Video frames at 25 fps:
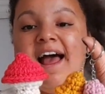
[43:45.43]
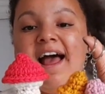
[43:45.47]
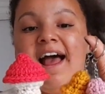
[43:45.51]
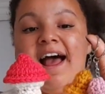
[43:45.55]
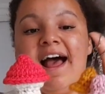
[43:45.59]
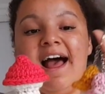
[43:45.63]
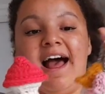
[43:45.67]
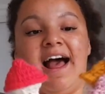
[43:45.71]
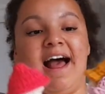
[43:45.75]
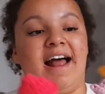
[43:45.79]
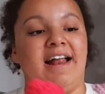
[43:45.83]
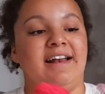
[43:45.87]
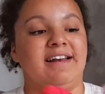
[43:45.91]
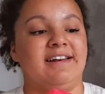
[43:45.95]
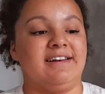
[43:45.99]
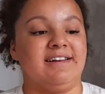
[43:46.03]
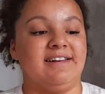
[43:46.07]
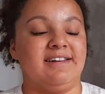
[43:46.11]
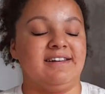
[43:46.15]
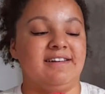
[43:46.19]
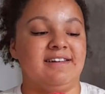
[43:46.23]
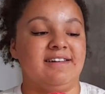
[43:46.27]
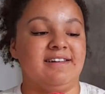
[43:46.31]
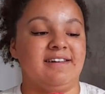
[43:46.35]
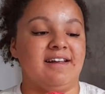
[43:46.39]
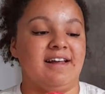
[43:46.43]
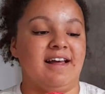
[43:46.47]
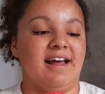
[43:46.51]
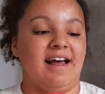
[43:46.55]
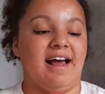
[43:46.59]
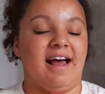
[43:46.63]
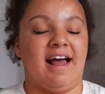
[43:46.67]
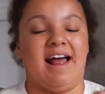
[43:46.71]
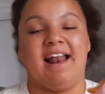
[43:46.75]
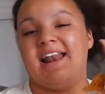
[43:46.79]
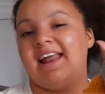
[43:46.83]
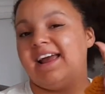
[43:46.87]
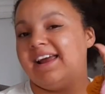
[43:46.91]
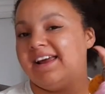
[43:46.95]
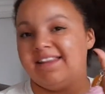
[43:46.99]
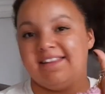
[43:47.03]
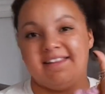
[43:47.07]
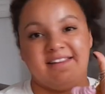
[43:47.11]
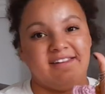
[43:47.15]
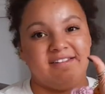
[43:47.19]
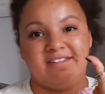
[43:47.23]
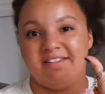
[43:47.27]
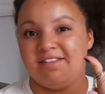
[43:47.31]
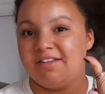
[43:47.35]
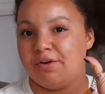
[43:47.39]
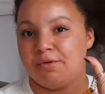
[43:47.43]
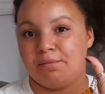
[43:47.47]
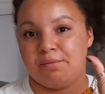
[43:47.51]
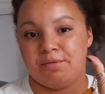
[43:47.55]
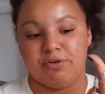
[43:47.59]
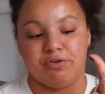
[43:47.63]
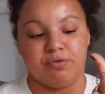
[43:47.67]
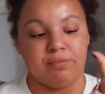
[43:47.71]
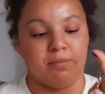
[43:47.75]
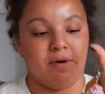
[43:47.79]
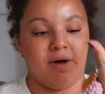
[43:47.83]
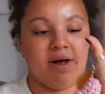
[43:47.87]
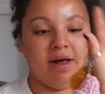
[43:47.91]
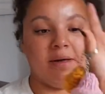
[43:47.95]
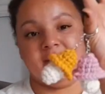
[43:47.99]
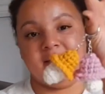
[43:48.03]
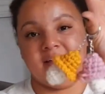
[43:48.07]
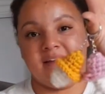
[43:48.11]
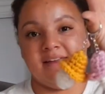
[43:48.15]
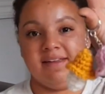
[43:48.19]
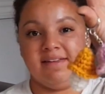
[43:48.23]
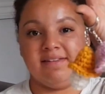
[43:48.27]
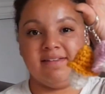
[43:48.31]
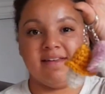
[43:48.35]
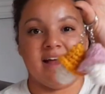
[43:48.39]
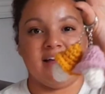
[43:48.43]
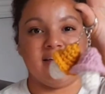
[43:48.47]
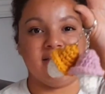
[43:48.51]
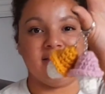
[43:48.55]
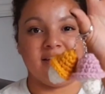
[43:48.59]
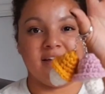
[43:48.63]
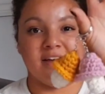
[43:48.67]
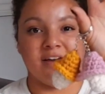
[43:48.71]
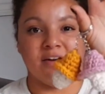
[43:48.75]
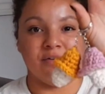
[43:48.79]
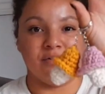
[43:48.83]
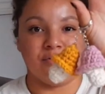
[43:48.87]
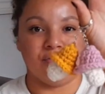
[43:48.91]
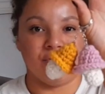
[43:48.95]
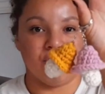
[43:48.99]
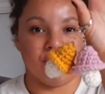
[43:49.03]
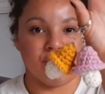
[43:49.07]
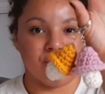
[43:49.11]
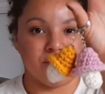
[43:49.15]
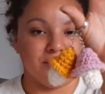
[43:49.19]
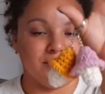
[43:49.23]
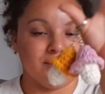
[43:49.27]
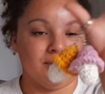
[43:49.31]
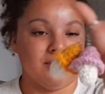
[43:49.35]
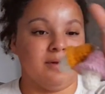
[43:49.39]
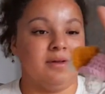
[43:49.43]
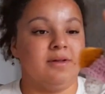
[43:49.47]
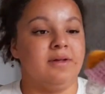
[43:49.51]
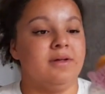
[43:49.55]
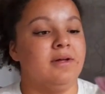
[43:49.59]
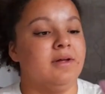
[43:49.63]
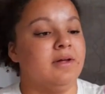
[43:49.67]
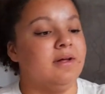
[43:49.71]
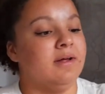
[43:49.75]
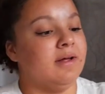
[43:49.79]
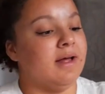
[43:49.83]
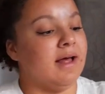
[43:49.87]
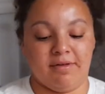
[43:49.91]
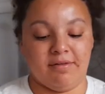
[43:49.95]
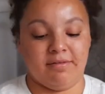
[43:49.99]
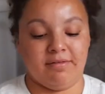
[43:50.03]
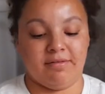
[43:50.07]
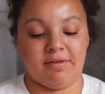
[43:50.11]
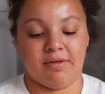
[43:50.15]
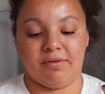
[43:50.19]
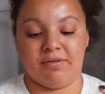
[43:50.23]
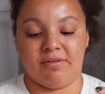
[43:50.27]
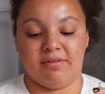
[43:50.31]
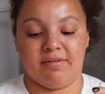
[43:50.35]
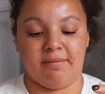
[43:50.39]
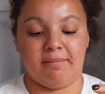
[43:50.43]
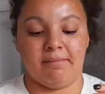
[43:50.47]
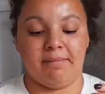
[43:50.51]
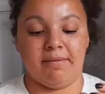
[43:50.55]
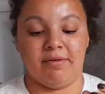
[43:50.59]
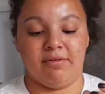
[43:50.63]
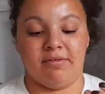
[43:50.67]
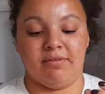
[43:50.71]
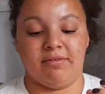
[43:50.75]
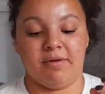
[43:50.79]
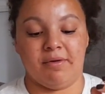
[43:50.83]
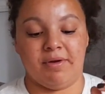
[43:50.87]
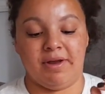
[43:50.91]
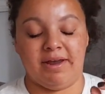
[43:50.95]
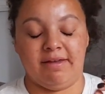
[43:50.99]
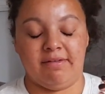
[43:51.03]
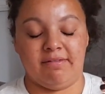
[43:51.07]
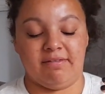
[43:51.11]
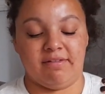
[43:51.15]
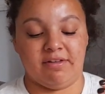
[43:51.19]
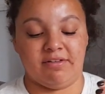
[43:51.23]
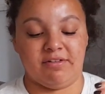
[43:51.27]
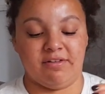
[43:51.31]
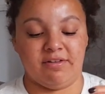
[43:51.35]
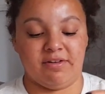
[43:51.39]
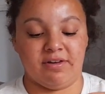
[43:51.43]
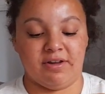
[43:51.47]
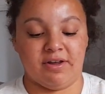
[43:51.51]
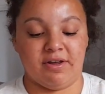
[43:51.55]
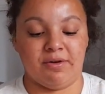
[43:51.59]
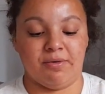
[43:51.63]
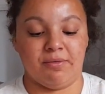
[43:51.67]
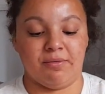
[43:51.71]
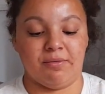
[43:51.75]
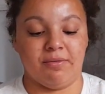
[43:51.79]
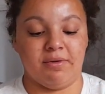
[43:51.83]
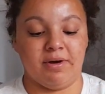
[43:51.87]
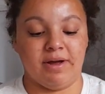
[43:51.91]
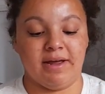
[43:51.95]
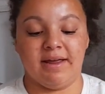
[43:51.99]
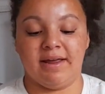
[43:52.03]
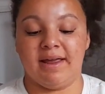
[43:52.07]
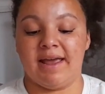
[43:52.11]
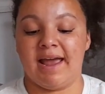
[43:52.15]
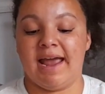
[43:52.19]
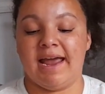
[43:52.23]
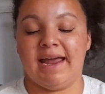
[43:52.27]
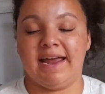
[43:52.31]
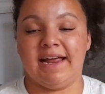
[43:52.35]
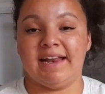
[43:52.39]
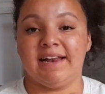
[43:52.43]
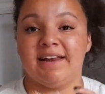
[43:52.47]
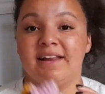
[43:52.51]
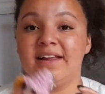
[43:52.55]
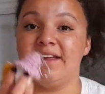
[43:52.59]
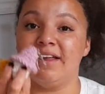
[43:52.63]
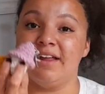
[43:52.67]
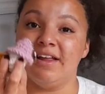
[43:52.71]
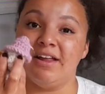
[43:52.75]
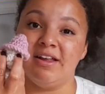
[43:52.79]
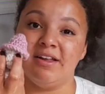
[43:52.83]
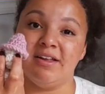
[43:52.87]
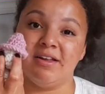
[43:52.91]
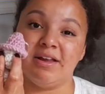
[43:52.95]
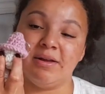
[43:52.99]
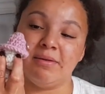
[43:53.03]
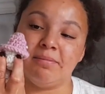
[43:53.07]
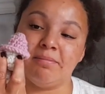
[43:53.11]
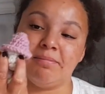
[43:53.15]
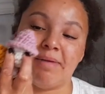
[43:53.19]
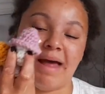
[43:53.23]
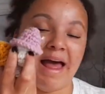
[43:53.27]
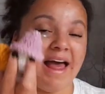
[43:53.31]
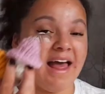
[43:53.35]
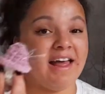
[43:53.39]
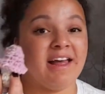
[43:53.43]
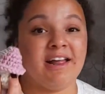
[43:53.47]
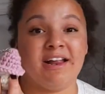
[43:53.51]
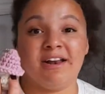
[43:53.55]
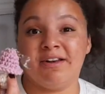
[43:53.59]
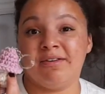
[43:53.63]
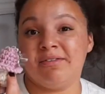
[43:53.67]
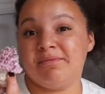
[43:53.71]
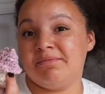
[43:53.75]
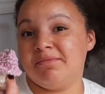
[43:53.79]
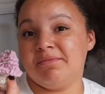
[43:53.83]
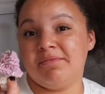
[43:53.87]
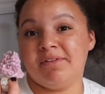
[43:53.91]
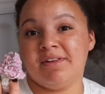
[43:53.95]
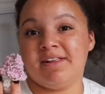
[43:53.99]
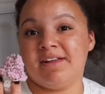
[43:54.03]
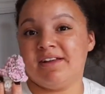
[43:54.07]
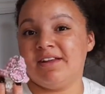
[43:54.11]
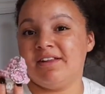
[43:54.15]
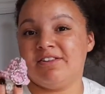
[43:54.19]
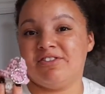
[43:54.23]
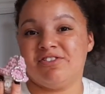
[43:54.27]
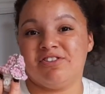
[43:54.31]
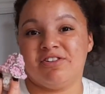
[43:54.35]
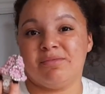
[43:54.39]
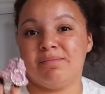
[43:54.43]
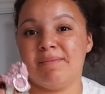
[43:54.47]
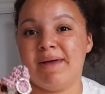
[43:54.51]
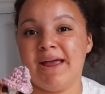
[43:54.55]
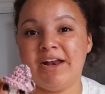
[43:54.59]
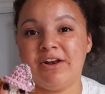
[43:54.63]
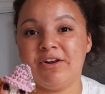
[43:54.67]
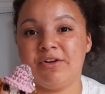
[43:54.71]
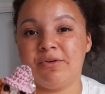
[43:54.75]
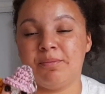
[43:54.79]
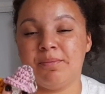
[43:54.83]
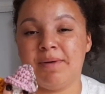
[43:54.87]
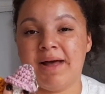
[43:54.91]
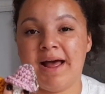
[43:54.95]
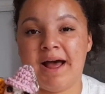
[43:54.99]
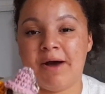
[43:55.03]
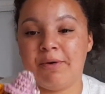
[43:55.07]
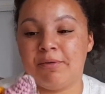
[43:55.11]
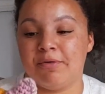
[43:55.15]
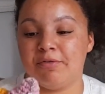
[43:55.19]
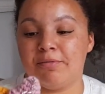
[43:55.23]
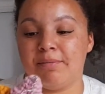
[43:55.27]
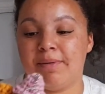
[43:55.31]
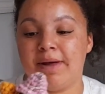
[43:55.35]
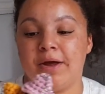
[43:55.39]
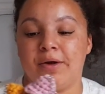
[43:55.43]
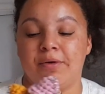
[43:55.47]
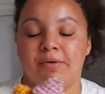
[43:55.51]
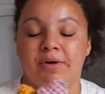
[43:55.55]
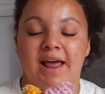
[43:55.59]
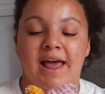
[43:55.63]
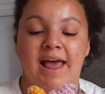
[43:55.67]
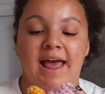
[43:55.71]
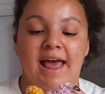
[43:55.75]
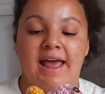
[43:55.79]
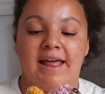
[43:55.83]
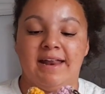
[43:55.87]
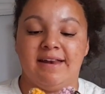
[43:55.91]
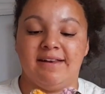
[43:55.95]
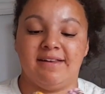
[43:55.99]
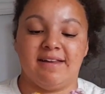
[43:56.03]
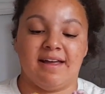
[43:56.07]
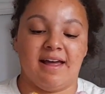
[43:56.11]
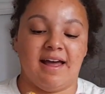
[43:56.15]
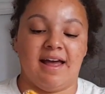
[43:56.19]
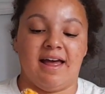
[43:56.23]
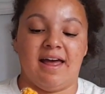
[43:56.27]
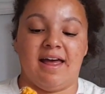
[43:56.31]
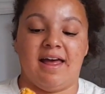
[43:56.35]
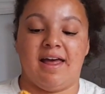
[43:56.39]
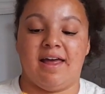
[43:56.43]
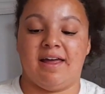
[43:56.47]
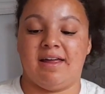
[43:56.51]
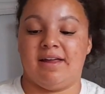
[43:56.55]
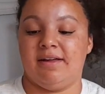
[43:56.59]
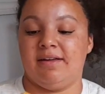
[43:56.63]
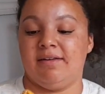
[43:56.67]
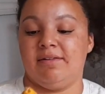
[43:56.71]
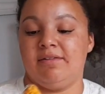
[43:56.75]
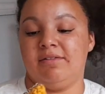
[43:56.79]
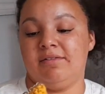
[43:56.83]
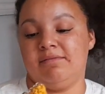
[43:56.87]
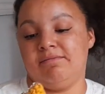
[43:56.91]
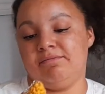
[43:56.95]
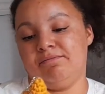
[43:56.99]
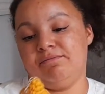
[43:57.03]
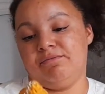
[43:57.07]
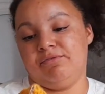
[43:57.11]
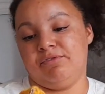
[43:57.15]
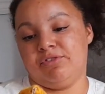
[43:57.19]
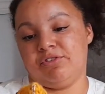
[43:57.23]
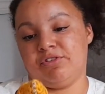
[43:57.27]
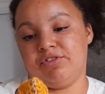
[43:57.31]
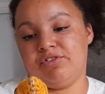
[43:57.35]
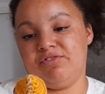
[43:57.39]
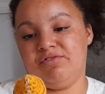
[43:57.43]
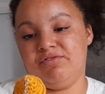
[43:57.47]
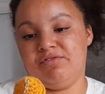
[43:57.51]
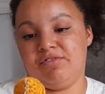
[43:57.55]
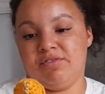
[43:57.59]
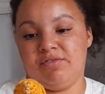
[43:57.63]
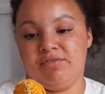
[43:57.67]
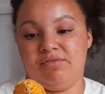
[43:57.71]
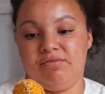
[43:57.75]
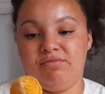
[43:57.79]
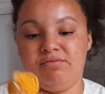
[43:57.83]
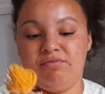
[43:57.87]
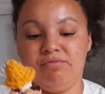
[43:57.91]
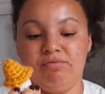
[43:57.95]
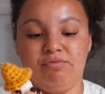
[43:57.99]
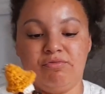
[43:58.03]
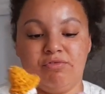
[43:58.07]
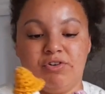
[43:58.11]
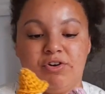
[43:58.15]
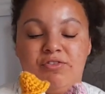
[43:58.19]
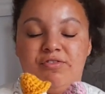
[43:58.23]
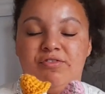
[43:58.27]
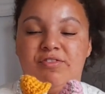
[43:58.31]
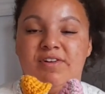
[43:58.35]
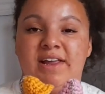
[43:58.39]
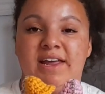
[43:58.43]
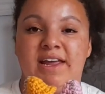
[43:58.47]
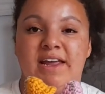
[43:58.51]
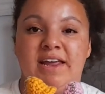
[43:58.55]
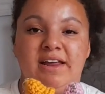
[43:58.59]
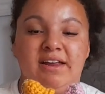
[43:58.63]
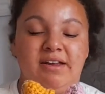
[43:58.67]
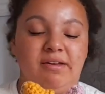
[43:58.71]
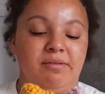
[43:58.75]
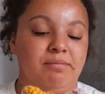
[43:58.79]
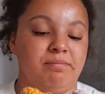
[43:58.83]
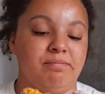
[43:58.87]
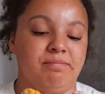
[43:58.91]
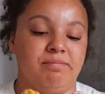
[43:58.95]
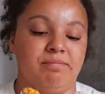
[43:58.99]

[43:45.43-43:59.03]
and I like these so much more. These I think are adorable. So simple, so easy to do. Again, pattern that is just made up out of my own head. I just roughly